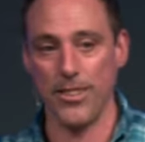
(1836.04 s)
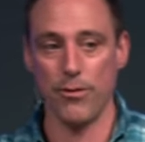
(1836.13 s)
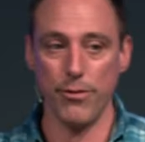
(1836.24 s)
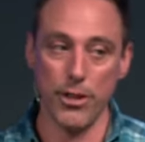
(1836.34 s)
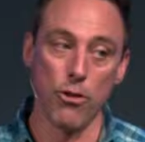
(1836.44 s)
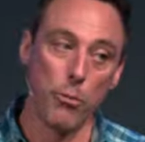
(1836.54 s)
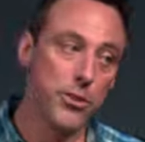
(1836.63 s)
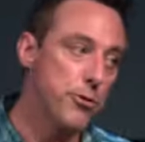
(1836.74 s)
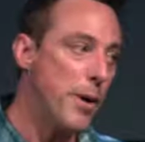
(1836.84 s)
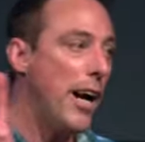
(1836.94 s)
Read
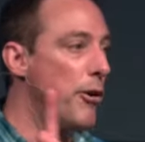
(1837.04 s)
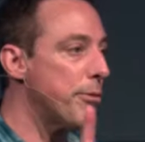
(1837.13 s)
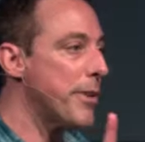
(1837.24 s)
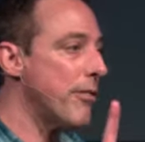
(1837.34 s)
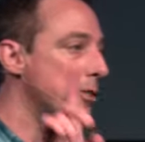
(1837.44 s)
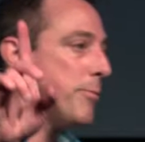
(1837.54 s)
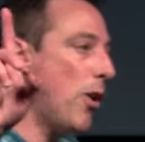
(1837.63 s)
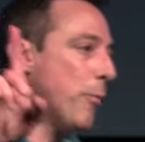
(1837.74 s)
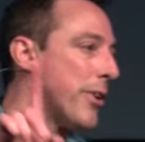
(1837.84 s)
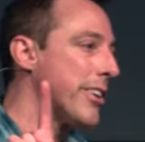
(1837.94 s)
Romans 12. I'll give you some
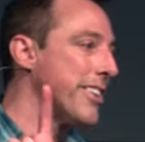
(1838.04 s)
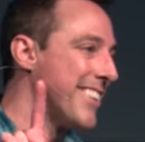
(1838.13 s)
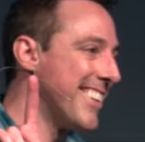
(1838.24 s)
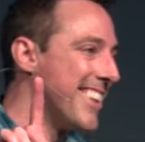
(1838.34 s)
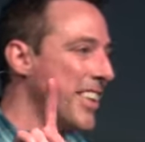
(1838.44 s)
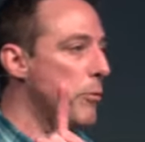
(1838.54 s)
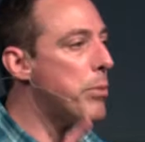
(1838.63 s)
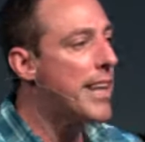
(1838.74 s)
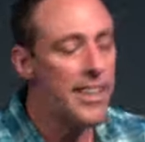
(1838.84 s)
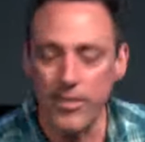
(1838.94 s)
homework.
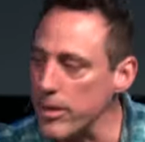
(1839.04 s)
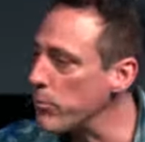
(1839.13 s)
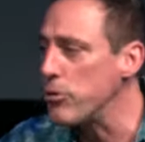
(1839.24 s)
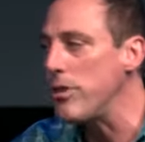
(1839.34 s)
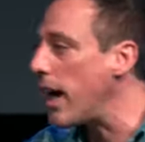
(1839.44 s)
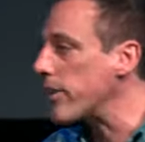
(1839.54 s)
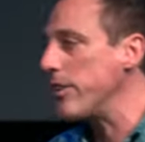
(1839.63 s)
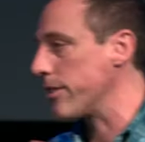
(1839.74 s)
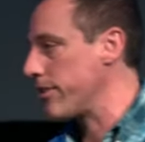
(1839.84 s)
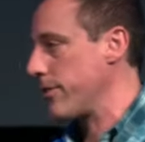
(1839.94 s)
Bless them. Do not
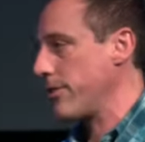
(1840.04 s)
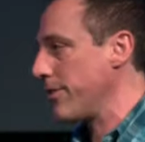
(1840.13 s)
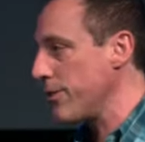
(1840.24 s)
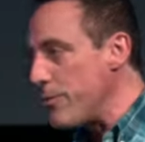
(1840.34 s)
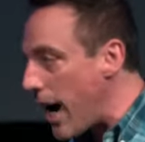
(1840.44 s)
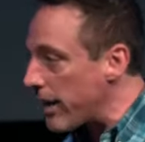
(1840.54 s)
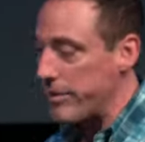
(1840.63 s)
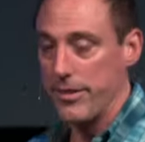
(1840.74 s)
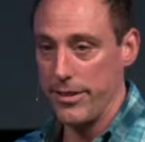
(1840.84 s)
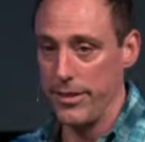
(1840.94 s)
curse. Do
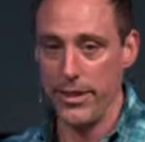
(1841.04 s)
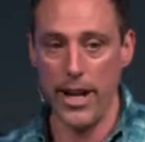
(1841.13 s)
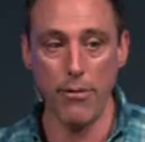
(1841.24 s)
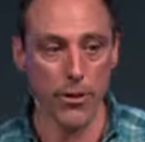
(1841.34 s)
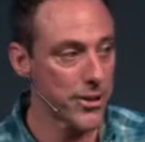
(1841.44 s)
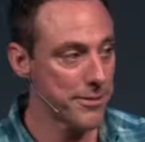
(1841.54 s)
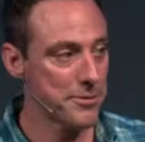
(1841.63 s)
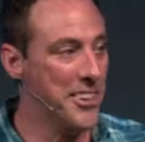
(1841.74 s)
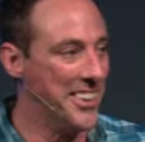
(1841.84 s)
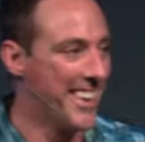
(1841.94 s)
not. Ever.
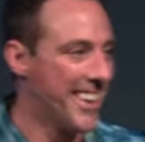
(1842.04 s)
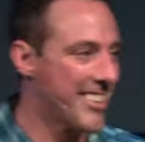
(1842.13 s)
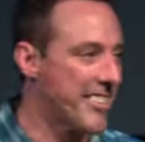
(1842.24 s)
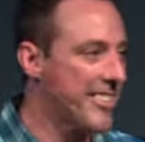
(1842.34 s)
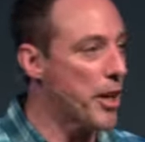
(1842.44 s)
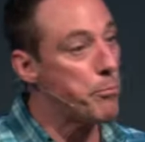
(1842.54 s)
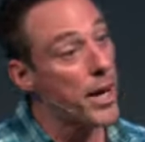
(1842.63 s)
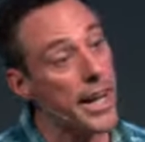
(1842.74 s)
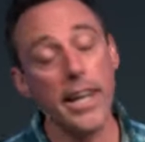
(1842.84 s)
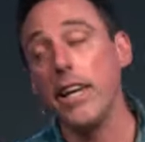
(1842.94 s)
It doesn't say,
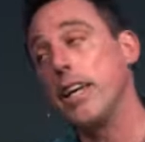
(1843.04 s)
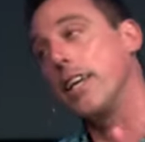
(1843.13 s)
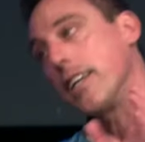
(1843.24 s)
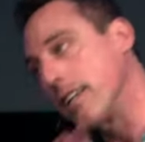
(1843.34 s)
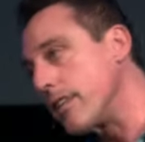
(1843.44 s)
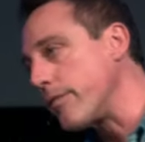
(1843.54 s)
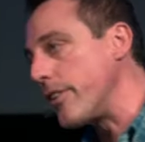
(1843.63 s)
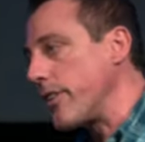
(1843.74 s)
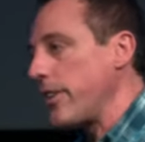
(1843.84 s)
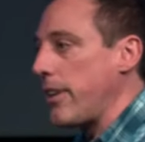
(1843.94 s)
but if you
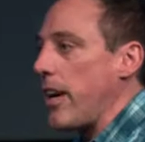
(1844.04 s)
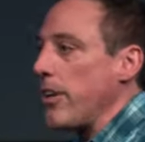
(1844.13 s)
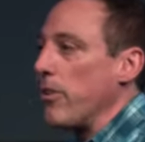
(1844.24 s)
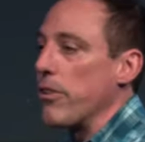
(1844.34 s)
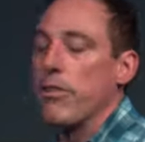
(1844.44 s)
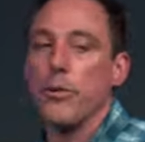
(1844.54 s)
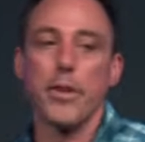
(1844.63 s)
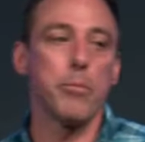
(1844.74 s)
don't agree with them